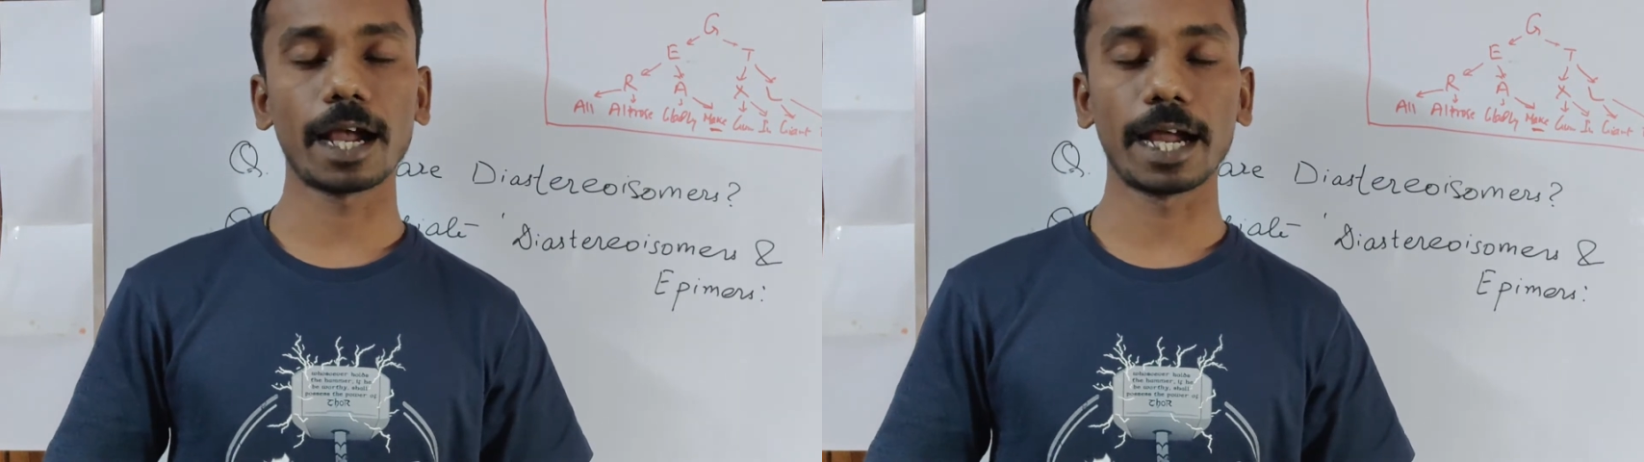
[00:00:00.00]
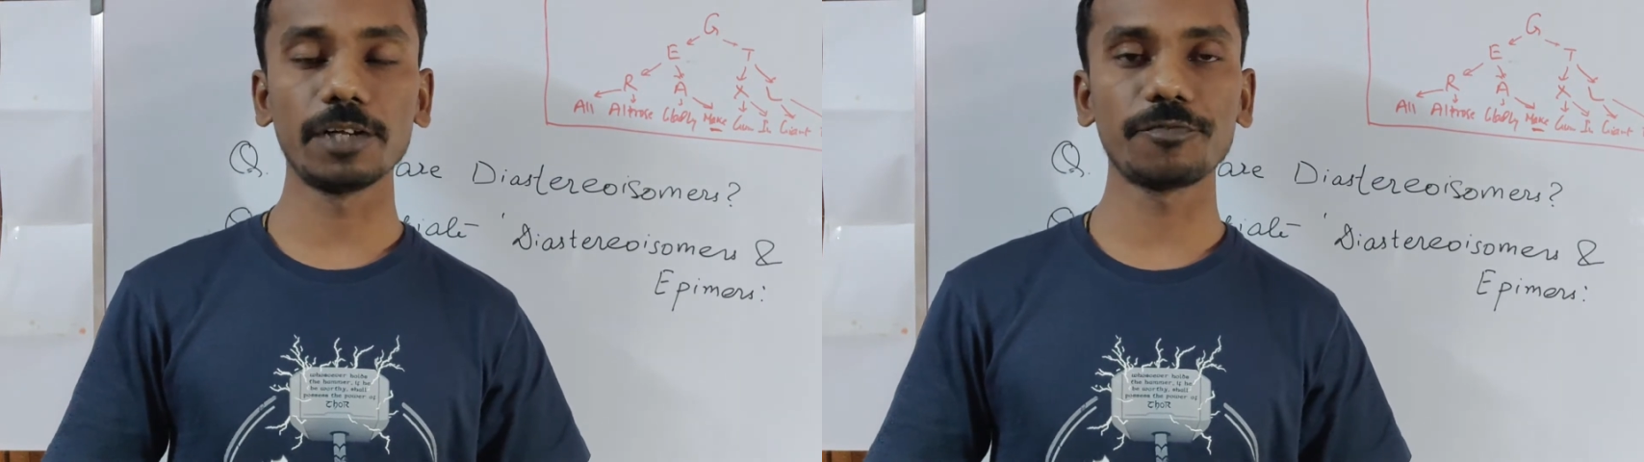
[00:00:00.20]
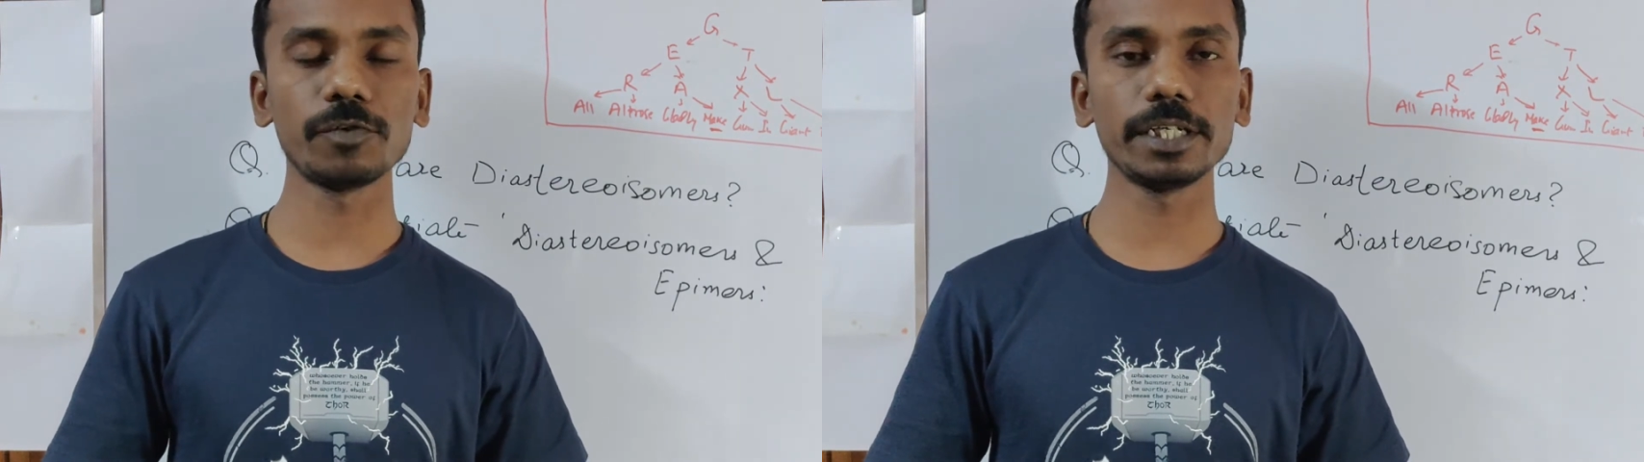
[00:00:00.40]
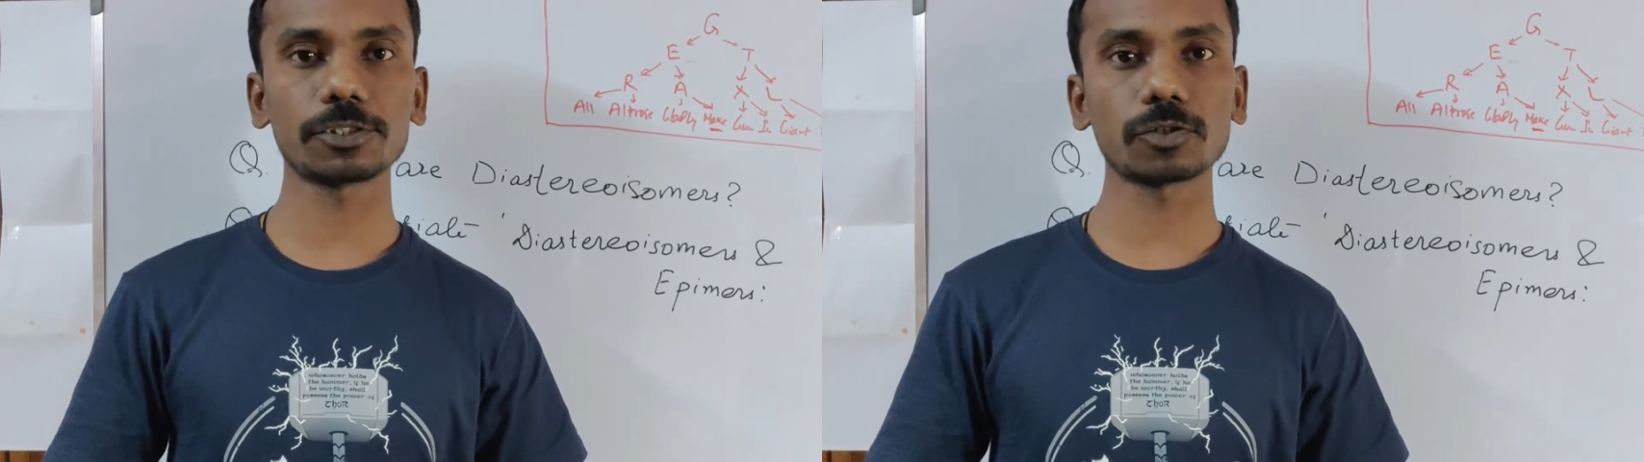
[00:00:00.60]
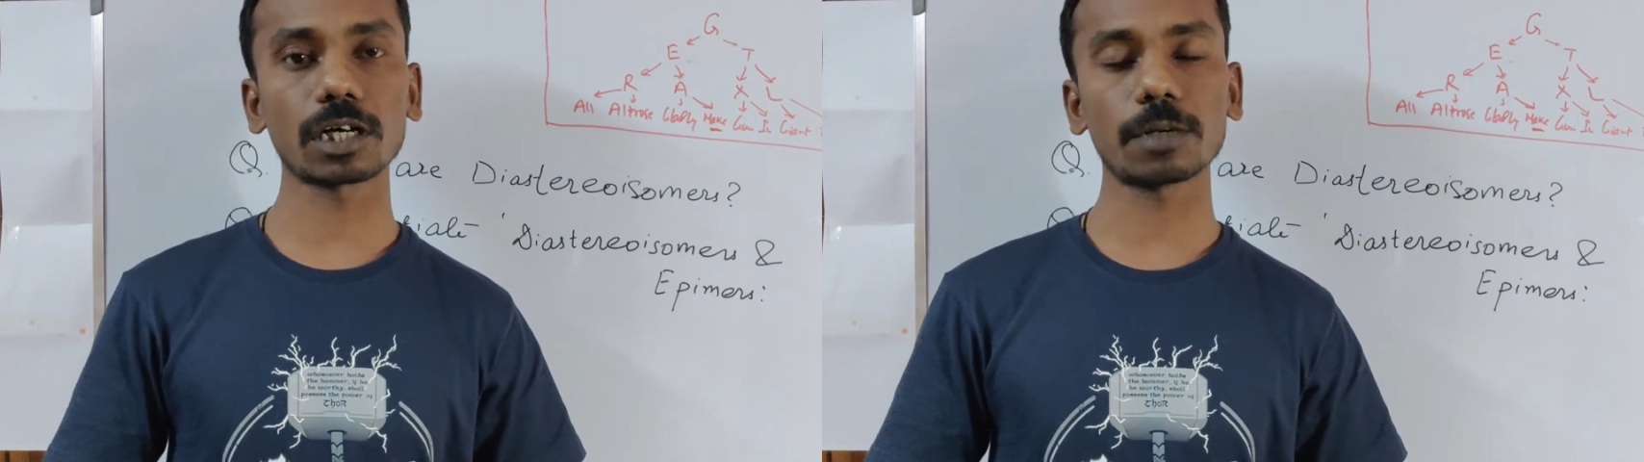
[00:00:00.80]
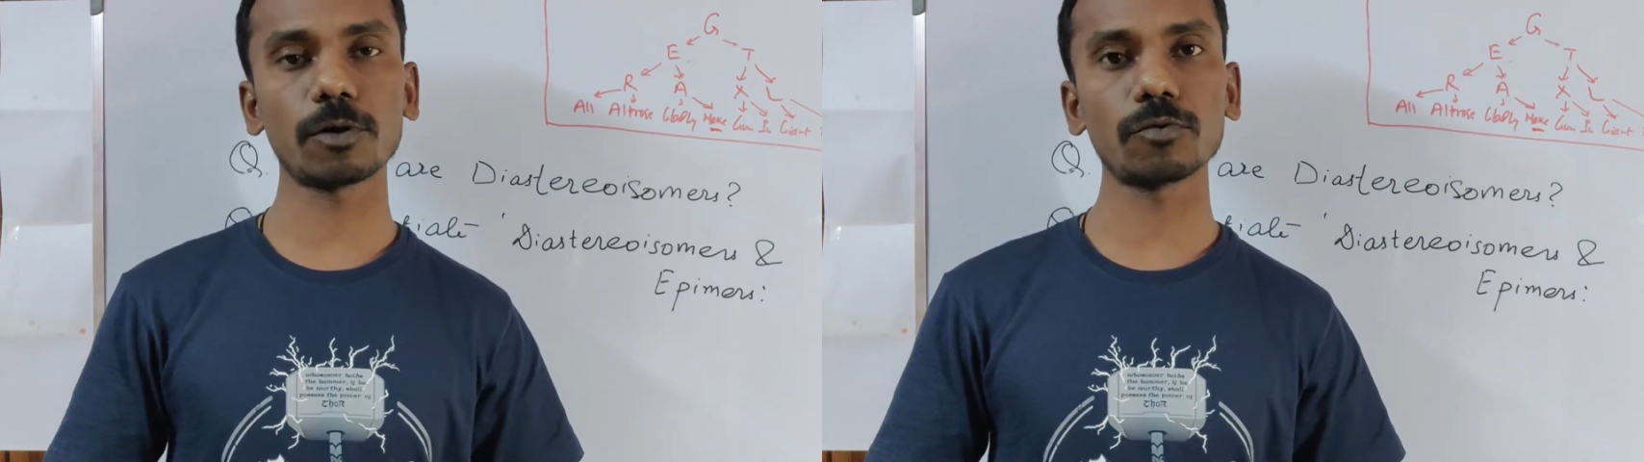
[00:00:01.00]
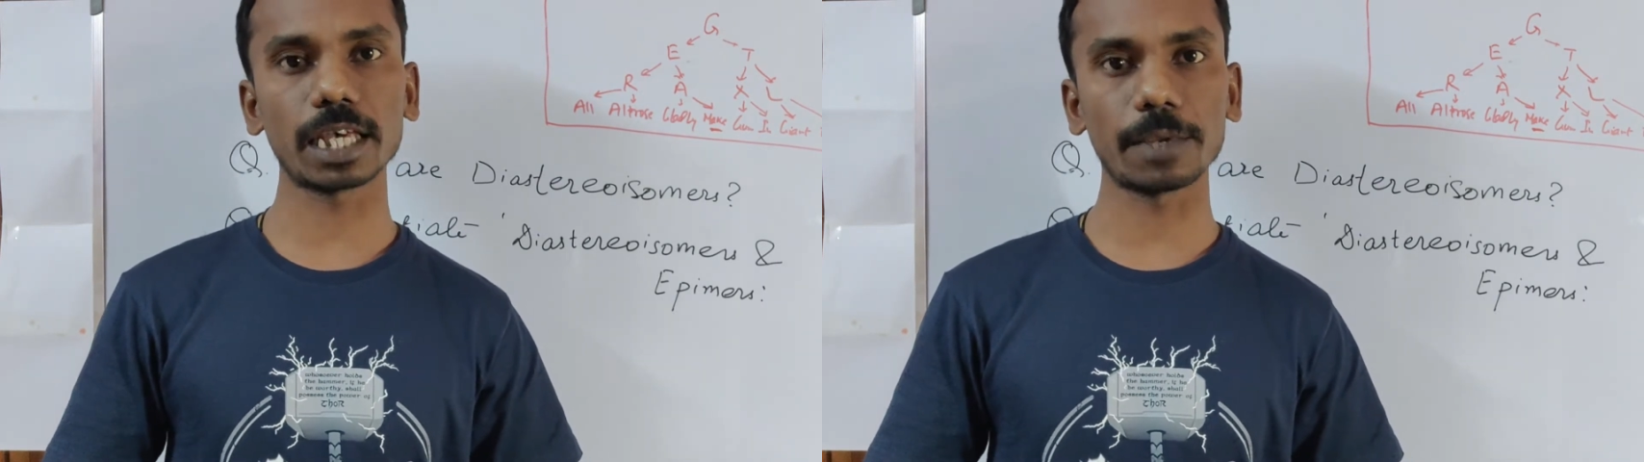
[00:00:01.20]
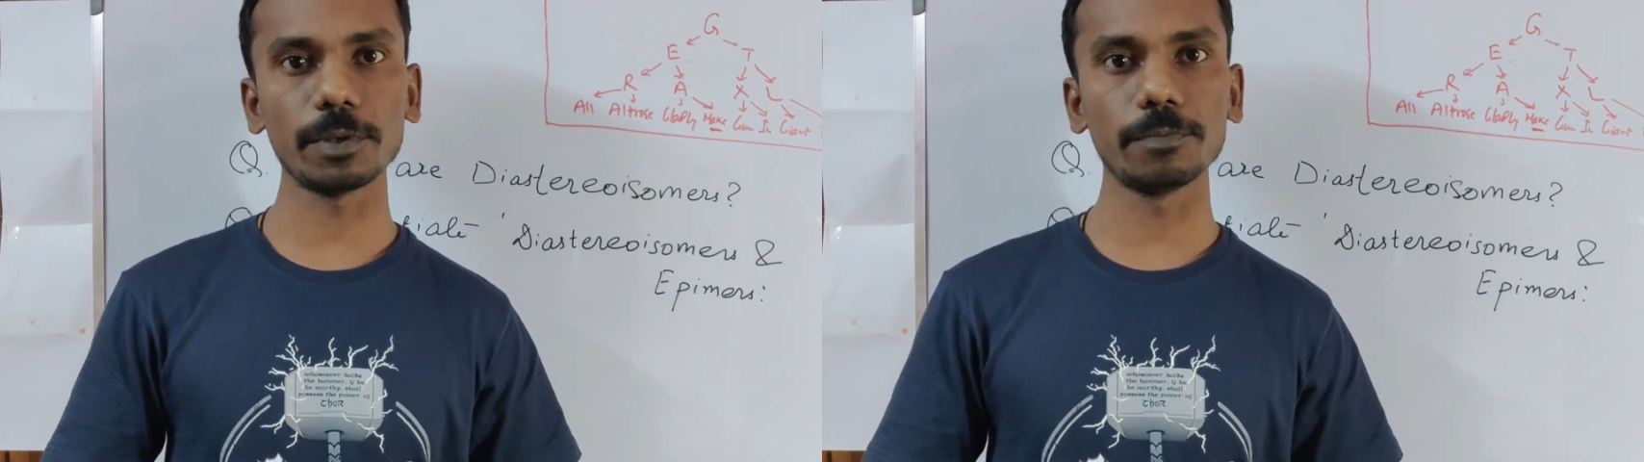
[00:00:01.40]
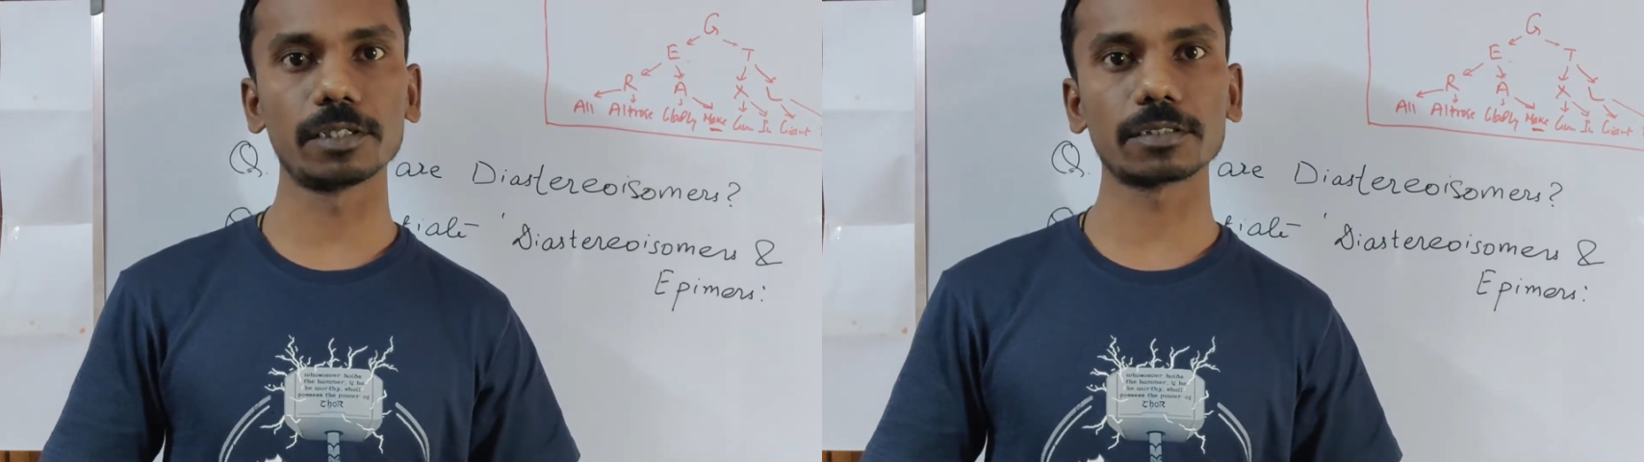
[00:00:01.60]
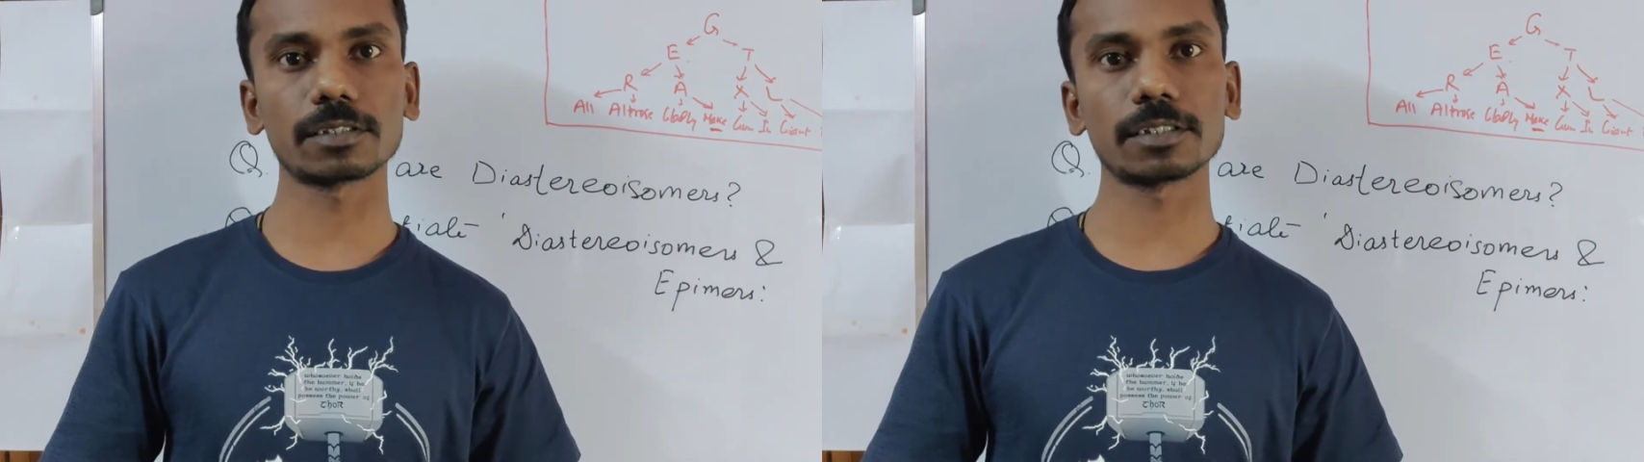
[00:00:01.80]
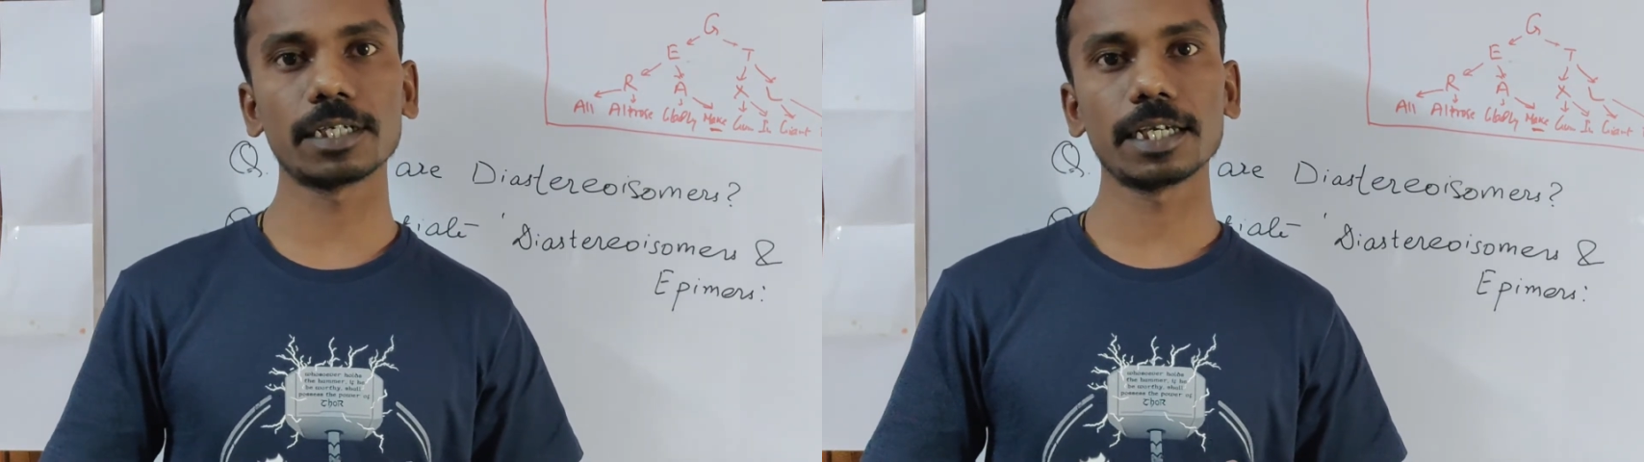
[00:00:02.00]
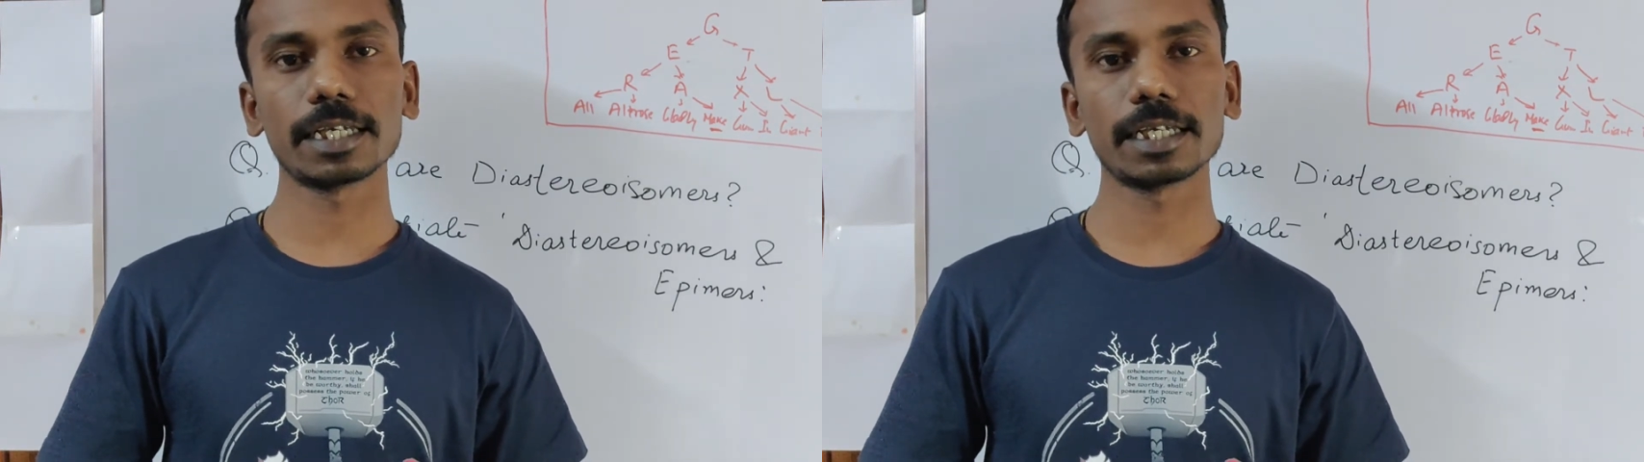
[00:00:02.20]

And if we talk about epimers,